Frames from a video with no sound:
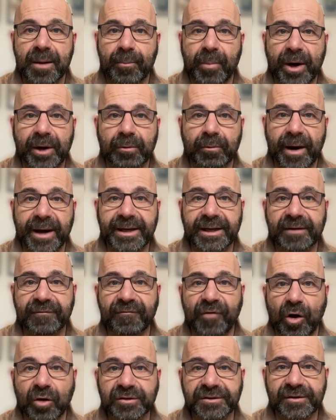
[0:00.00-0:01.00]
by writing
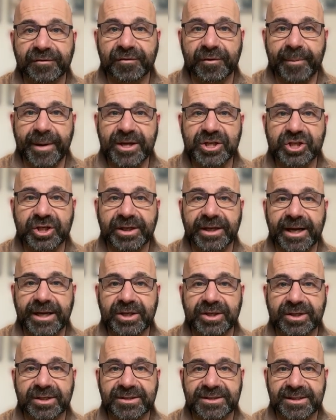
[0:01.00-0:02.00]
false information
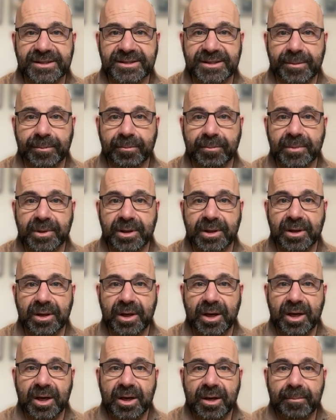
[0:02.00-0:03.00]
into the system.
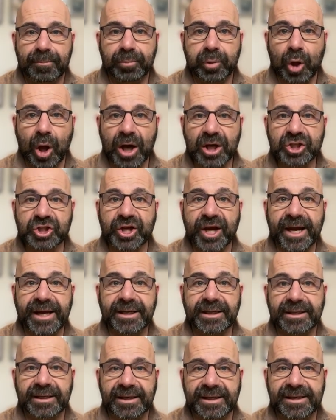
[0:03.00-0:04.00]

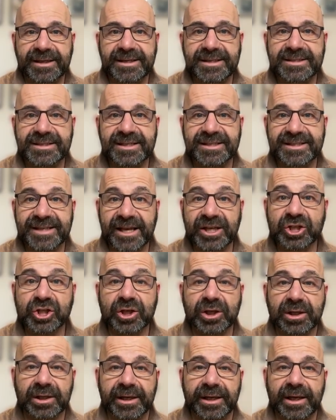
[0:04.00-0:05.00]
Blockchain is
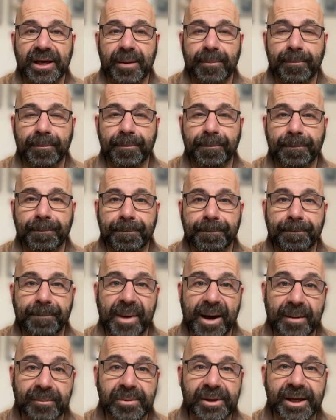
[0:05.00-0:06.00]
essentially a
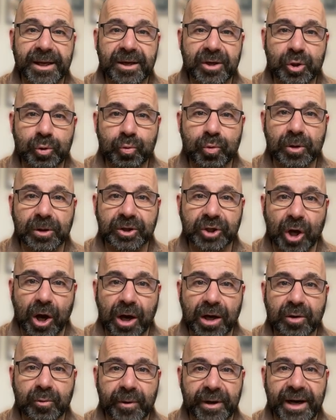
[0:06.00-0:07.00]
public Google
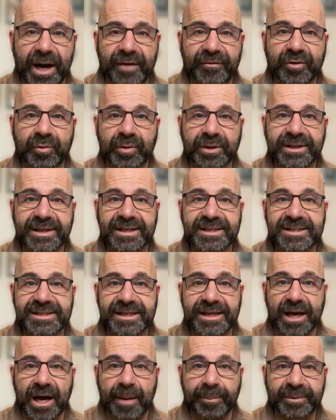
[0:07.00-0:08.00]
Doc where everyone can
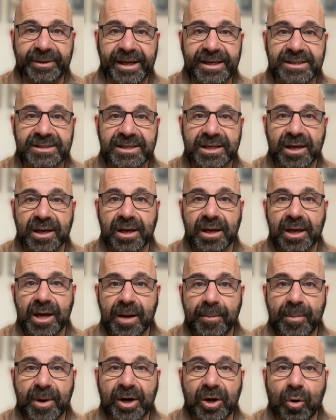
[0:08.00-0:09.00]
see updates,
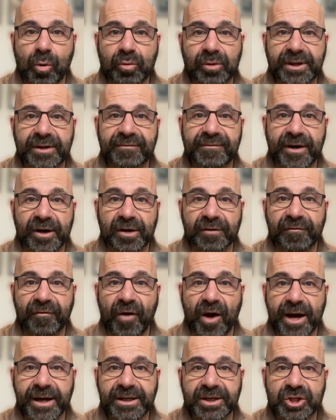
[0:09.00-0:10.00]
but only
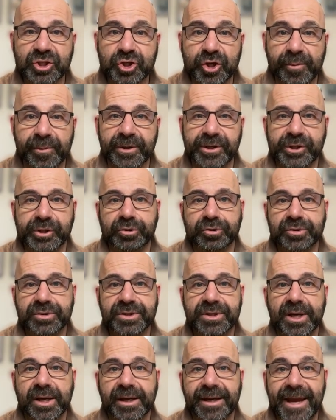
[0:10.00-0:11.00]
verified
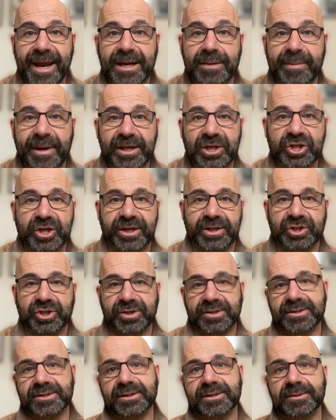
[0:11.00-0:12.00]
contributors can make
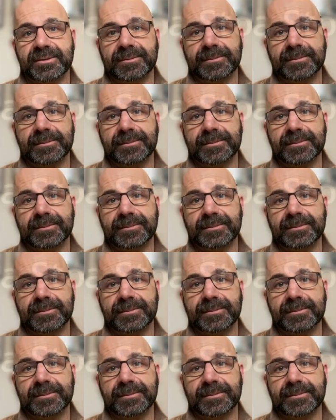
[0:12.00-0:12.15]
changes.